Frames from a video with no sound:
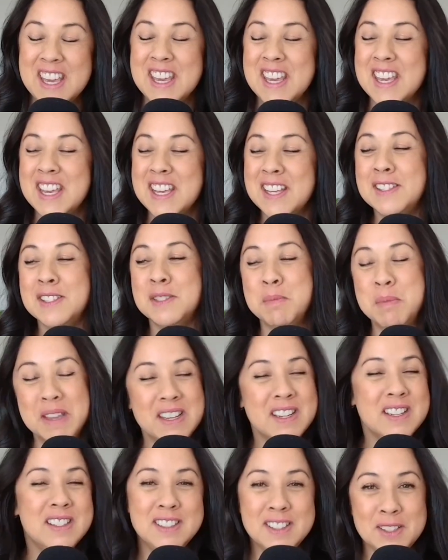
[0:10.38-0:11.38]
It's
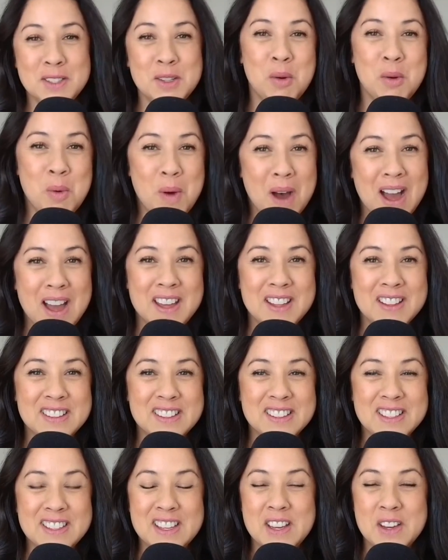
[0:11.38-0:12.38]
been a little
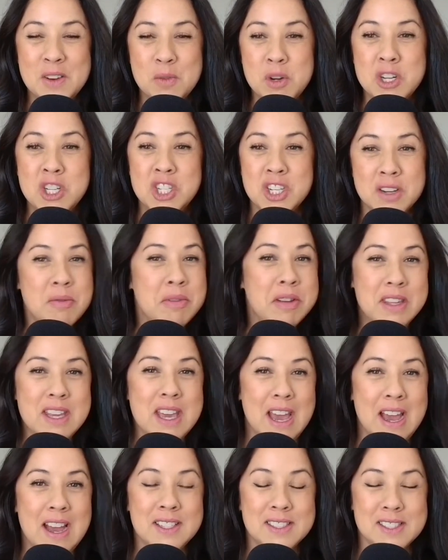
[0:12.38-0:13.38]
while, which it really
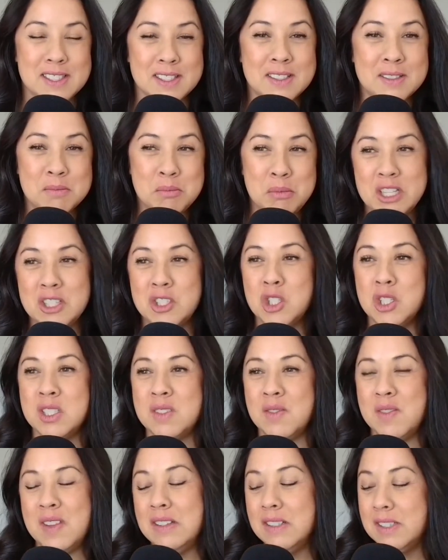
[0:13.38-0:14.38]
hasn't, but it
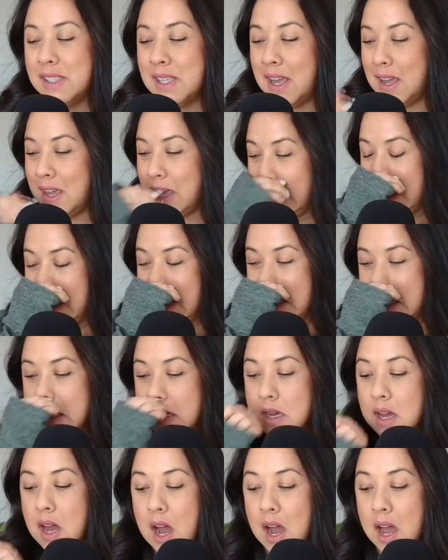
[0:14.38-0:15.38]
just feels like it.
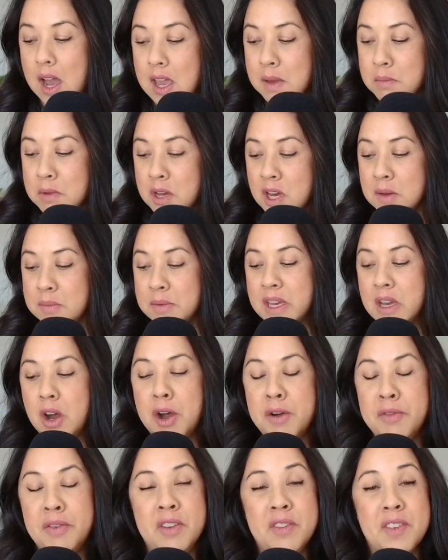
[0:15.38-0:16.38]
I am coming
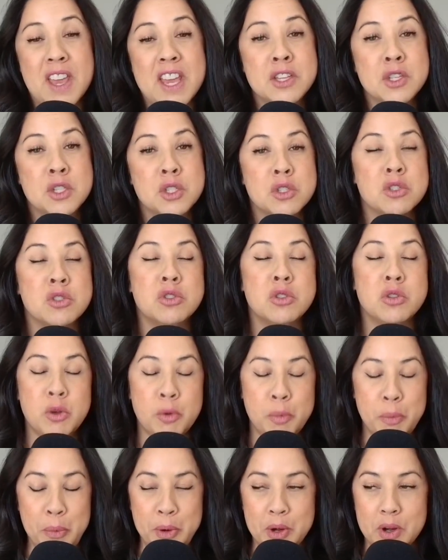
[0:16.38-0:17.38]
off of a
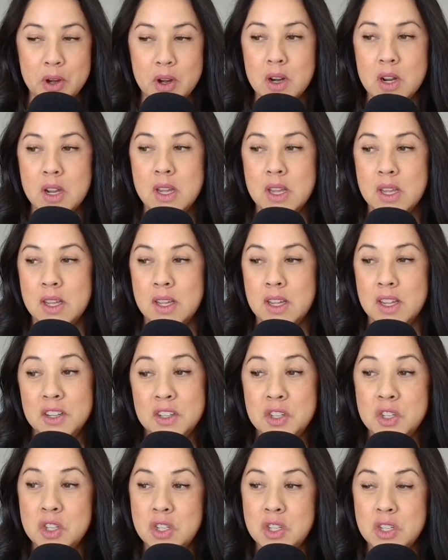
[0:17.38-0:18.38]
super
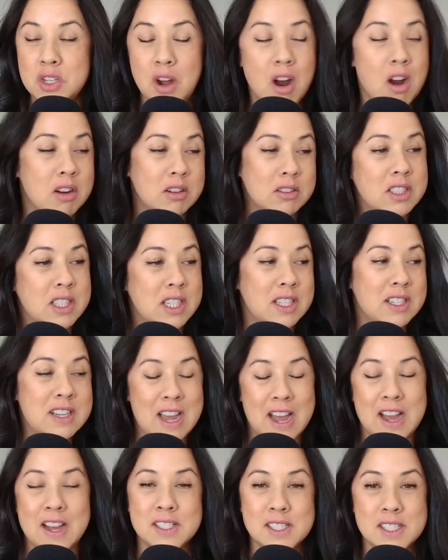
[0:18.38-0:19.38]
gnarly,
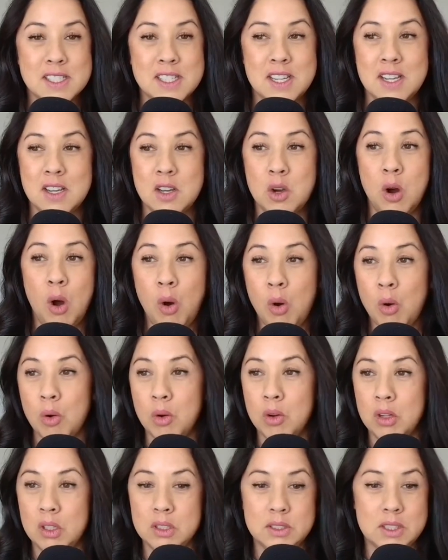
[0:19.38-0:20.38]
nasty,
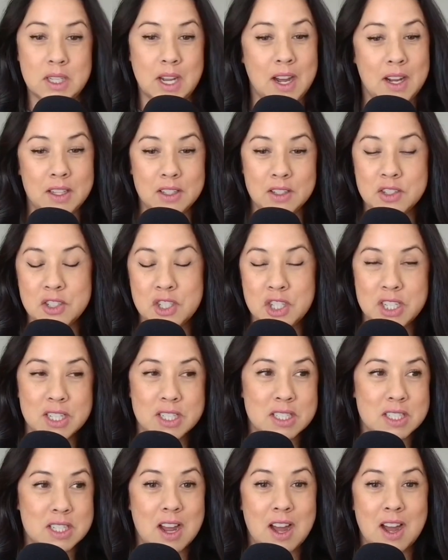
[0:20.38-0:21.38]
cold allergy
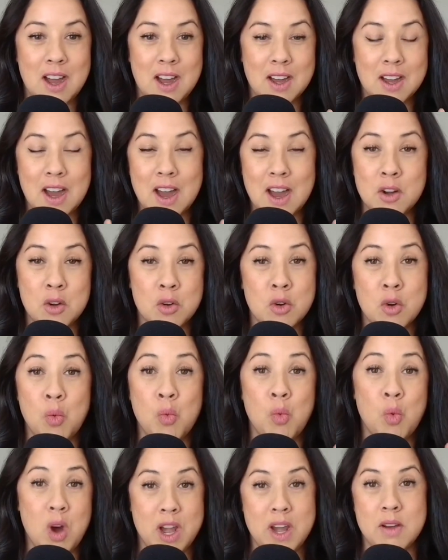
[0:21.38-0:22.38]
attack. I don't know
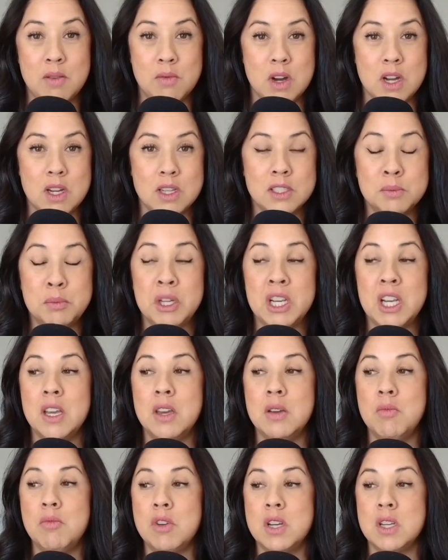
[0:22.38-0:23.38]
what it was, but
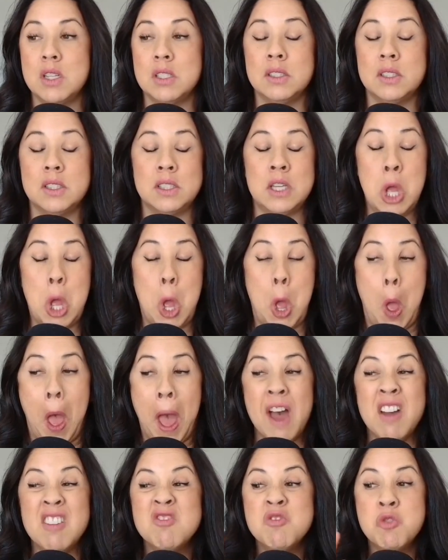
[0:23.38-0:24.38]
it was
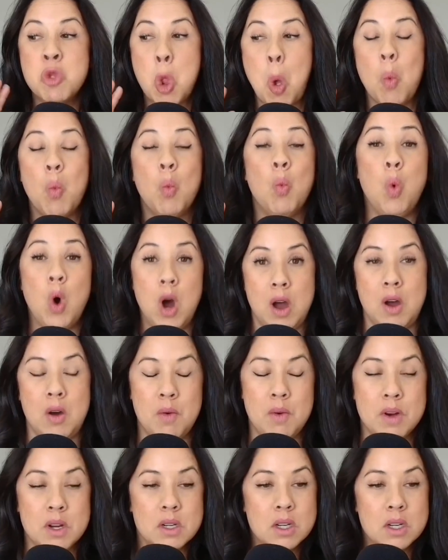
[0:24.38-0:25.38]
whoa.